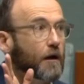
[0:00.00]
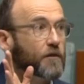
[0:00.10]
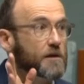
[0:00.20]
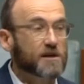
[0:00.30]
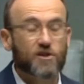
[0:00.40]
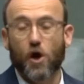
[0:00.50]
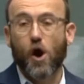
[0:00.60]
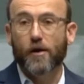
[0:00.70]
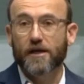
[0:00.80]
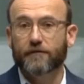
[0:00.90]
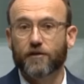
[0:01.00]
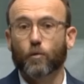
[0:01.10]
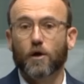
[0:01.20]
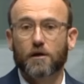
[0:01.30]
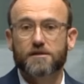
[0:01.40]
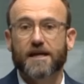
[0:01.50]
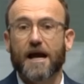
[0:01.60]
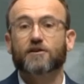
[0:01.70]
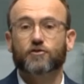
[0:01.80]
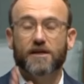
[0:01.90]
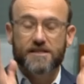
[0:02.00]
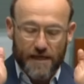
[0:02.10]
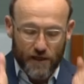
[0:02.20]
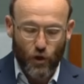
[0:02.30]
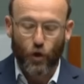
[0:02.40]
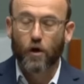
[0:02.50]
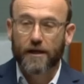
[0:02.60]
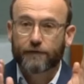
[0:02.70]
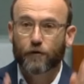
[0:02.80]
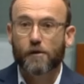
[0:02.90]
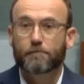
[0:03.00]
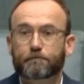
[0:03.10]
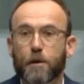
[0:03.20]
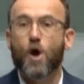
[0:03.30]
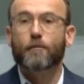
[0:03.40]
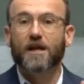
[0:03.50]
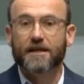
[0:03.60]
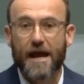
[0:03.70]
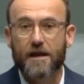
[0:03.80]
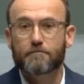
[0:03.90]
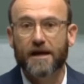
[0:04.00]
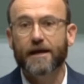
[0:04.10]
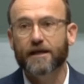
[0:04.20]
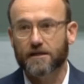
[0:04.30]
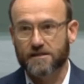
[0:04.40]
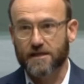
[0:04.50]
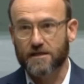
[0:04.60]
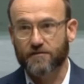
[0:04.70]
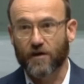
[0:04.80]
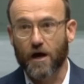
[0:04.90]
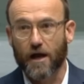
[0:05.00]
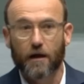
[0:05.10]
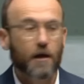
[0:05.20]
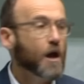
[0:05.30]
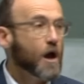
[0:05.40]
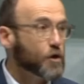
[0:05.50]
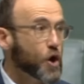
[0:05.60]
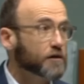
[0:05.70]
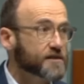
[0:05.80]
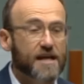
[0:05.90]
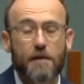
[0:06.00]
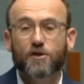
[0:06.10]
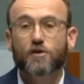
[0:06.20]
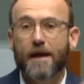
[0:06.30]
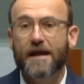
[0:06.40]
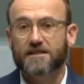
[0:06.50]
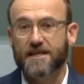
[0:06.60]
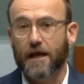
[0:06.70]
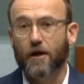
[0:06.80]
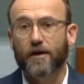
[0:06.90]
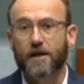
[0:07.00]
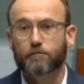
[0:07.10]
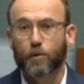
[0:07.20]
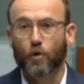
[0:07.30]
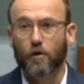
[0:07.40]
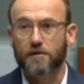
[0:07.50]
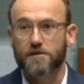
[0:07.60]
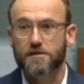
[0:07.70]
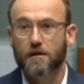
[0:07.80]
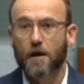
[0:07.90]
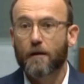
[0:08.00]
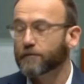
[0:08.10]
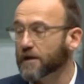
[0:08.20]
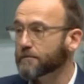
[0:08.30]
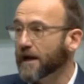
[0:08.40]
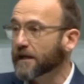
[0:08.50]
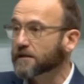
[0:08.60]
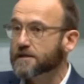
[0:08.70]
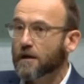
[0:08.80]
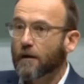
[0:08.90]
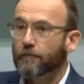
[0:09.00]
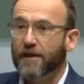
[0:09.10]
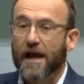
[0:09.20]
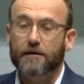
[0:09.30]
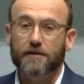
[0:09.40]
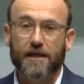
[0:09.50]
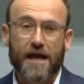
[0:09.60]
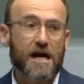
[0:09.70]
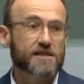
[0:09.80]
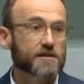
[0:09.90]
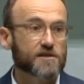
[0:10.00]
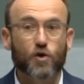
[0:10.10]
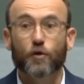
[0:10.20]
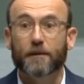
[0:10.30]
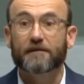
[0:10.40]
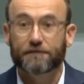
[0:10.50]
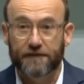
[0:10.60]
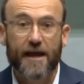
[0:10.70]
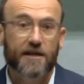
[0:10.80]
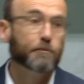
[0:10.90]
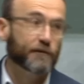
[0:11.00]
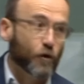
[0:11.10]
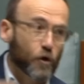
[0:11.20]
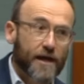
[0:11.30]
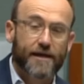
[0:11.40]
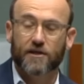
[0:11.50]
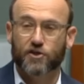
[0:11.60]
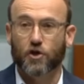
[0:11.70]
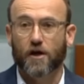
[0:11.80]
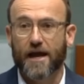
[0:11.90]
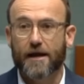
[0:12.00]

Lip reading: the majority of the world's countries in calling for a permanent and immediate ceasefire, not some humanitarian pause that means that the Gazans could be fed before they get shot at